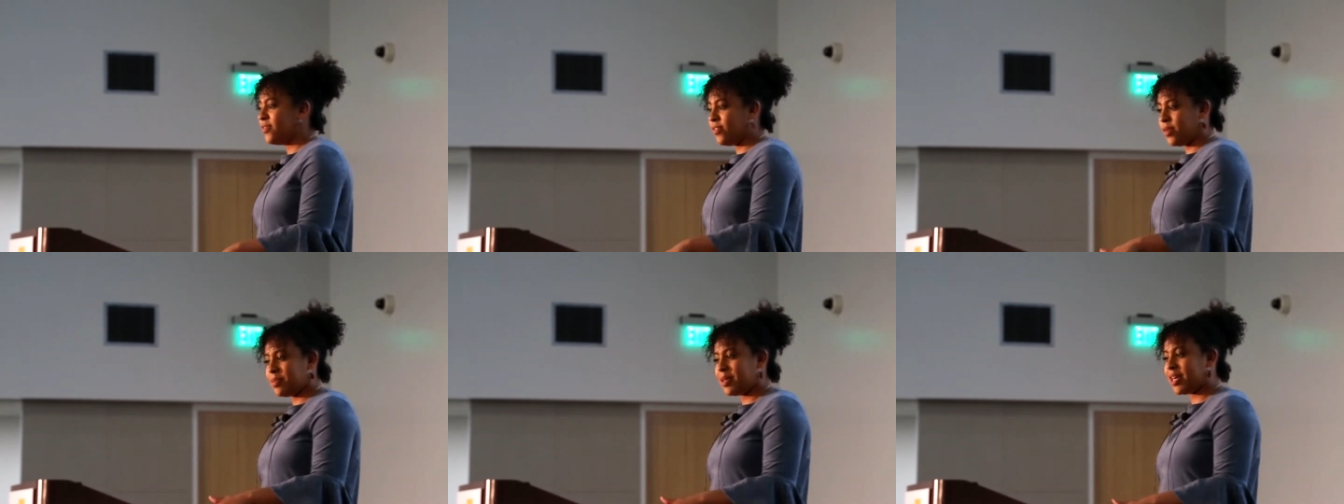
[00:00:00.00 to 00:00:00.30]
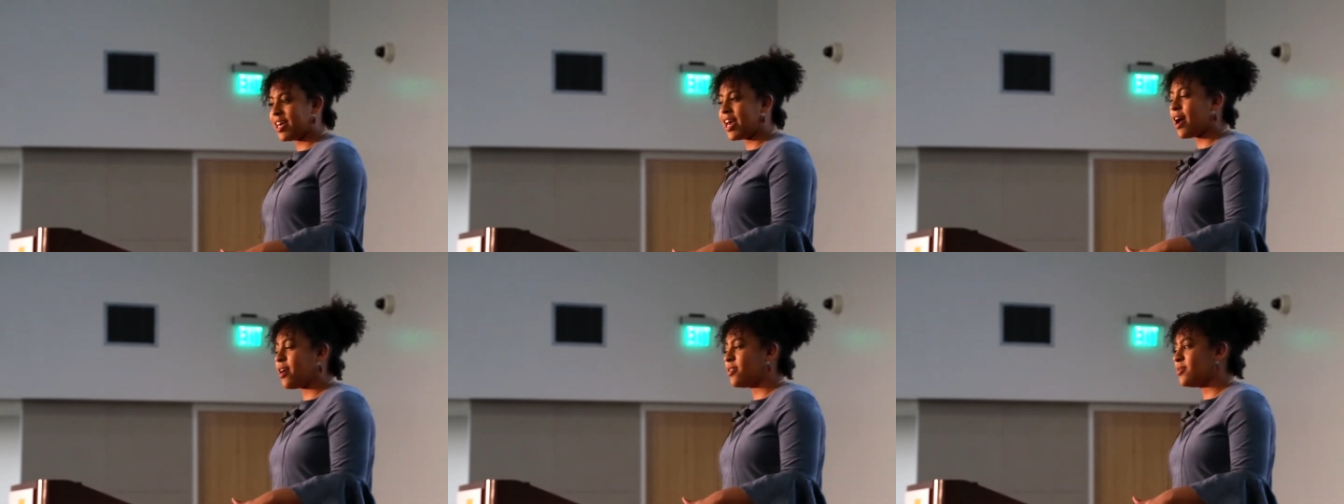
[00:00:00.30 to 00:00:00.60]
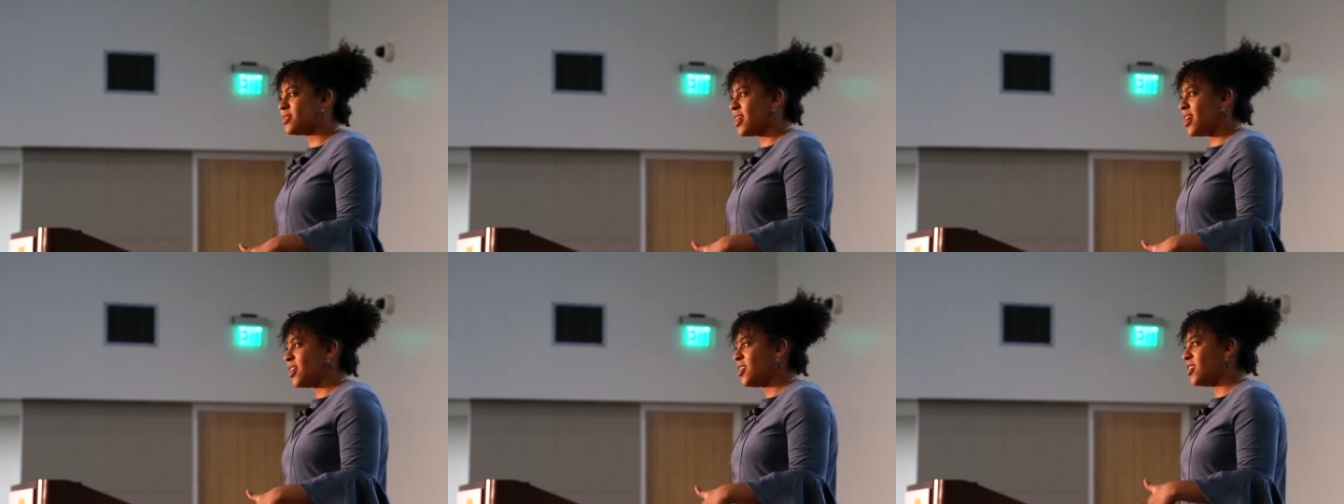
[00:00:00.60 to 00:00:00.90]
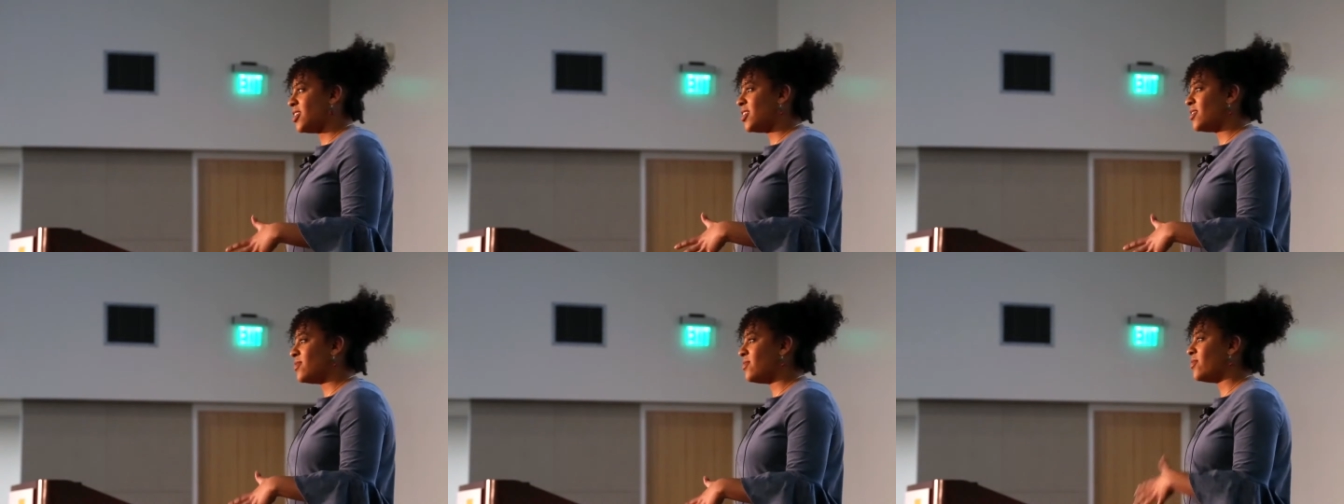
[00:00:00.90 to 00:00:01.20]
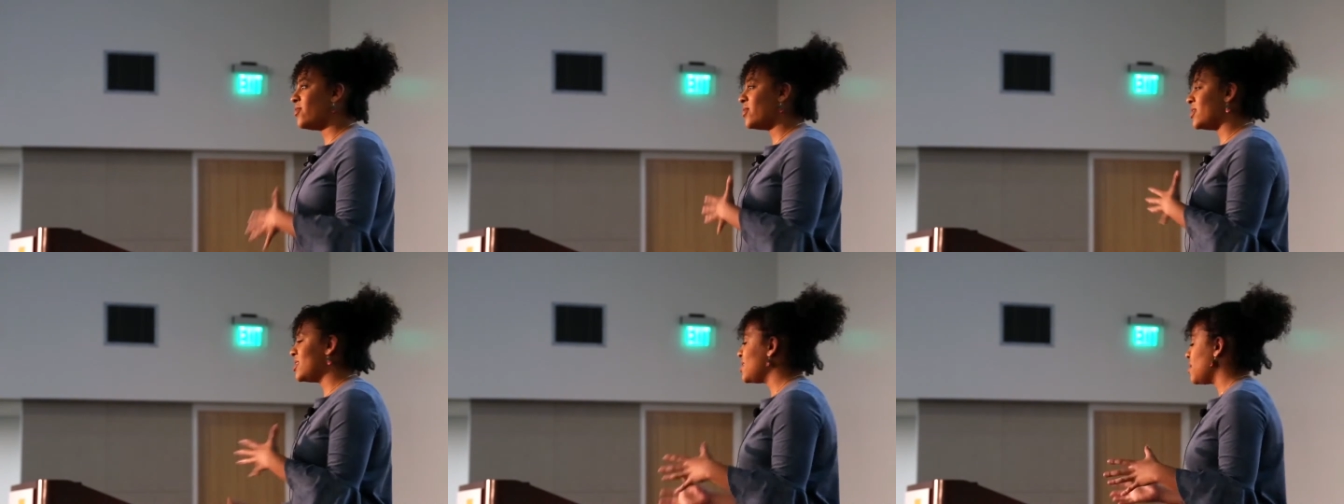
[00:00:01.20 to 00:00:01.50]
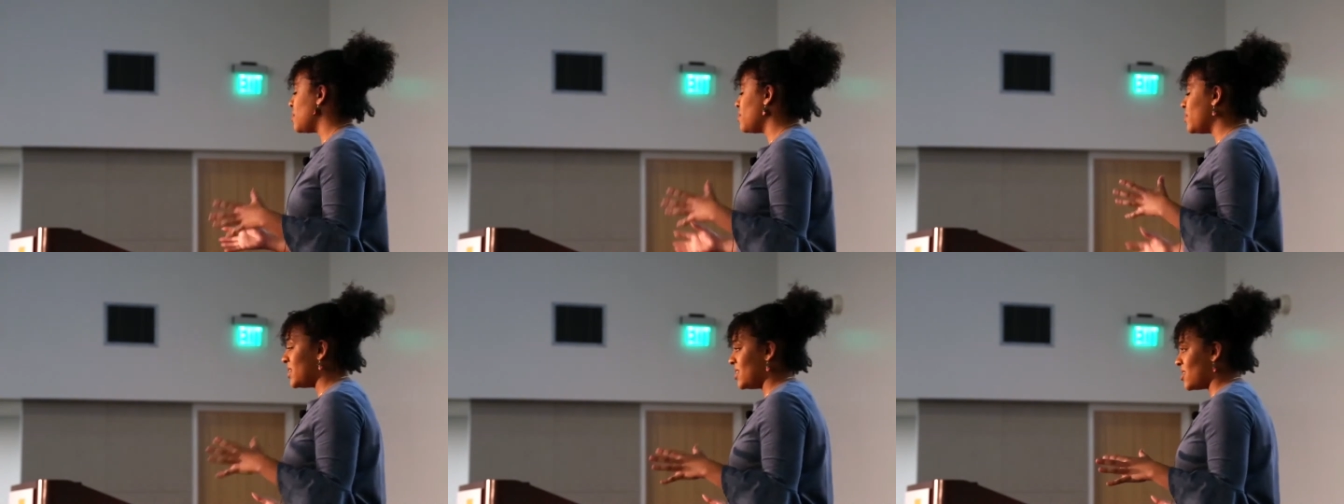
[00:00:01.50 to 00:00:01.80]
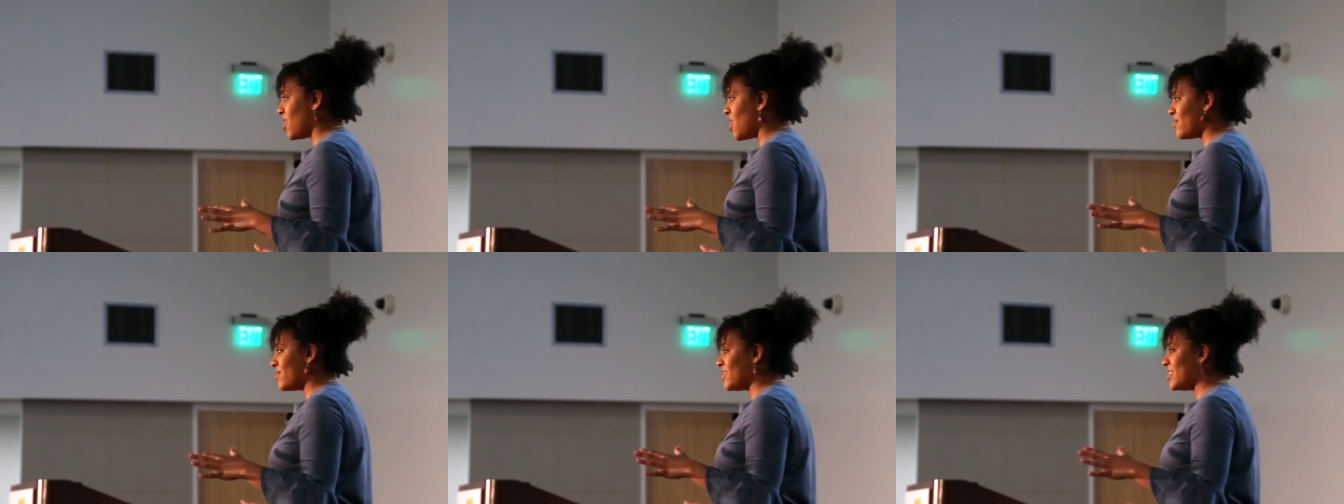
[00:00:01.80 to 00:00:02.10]
from the cow's udder for some
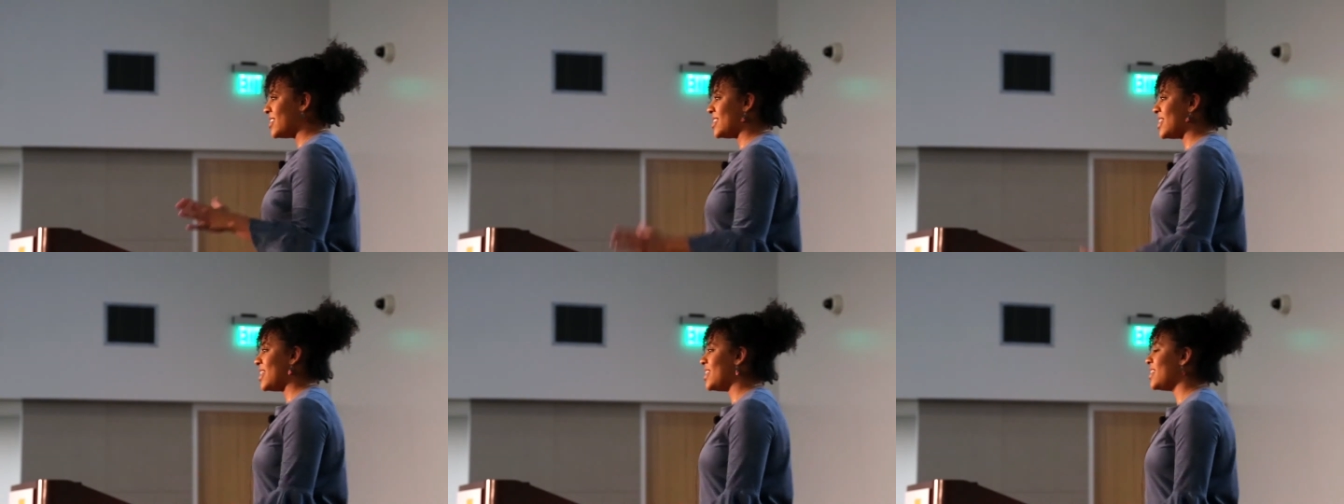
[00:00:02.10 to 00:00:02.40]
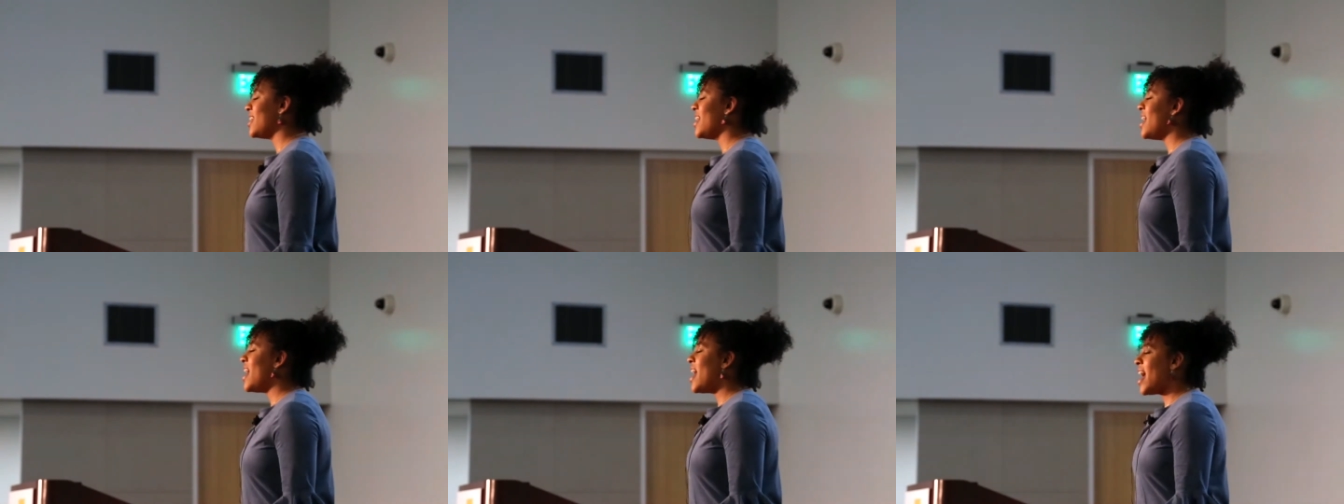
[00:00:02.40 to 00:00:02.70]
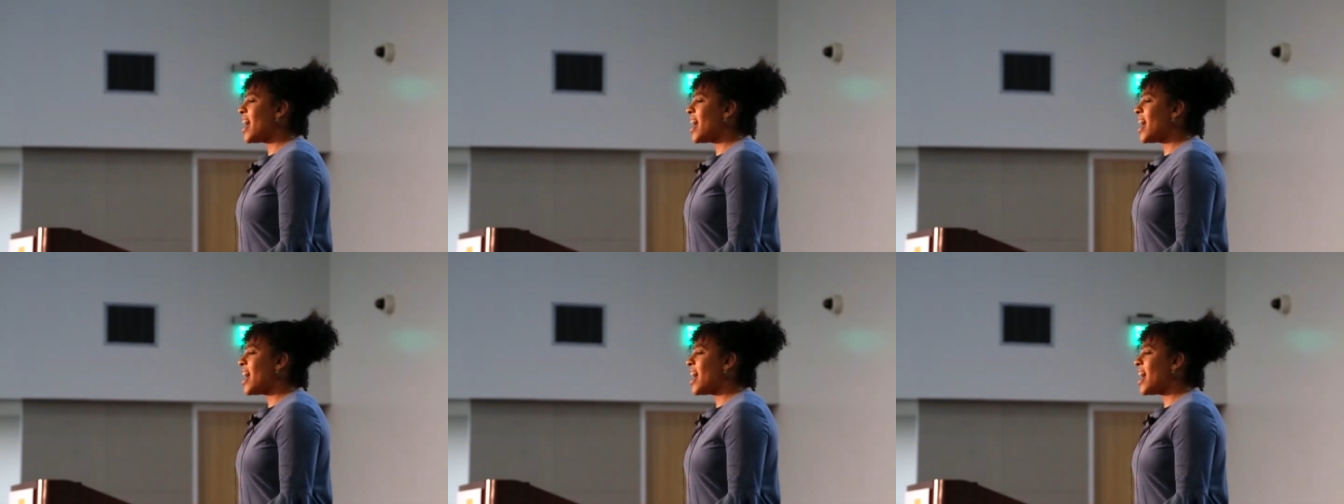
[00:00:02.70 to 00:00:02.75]
bizarre reason.